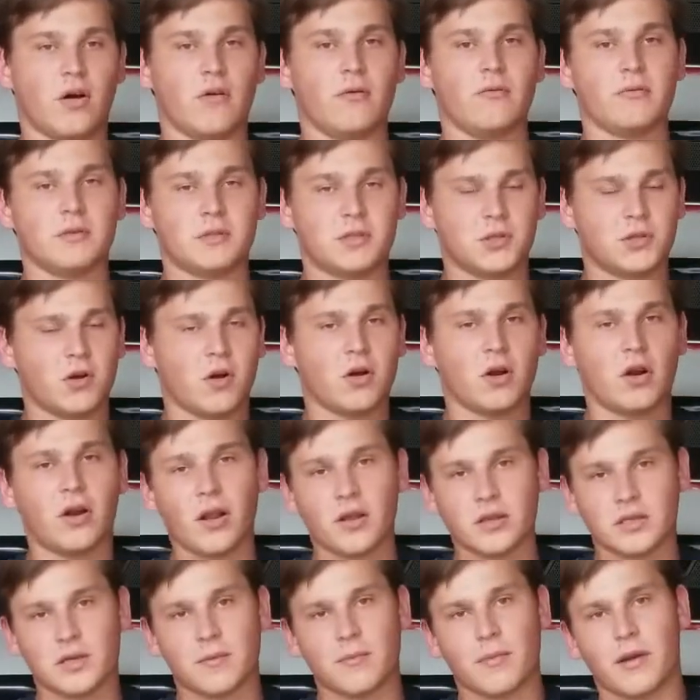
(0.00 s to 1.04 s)
It was stronger
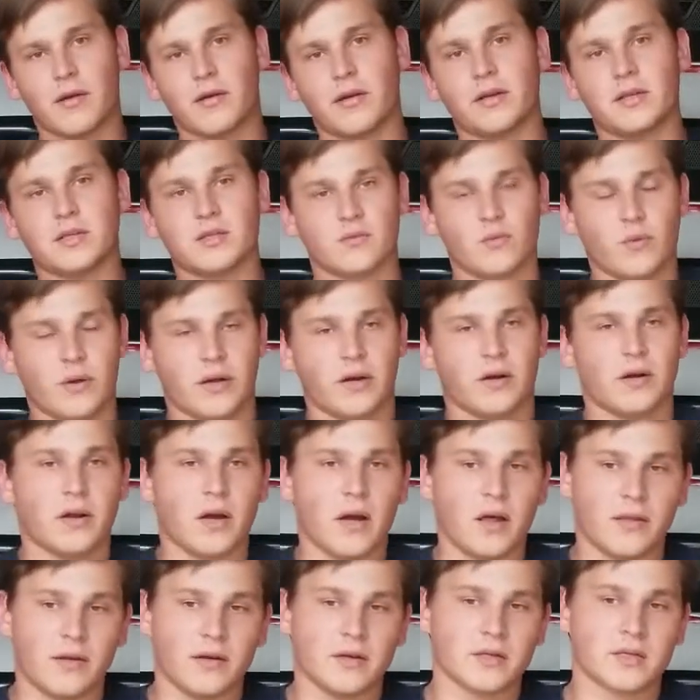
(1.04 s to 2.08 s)
in some areas and weaker in
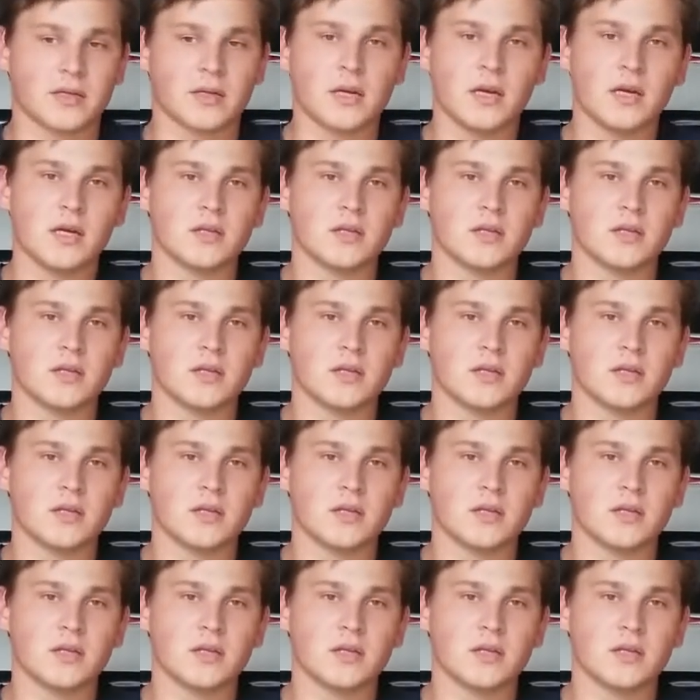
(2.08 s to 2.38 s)
others.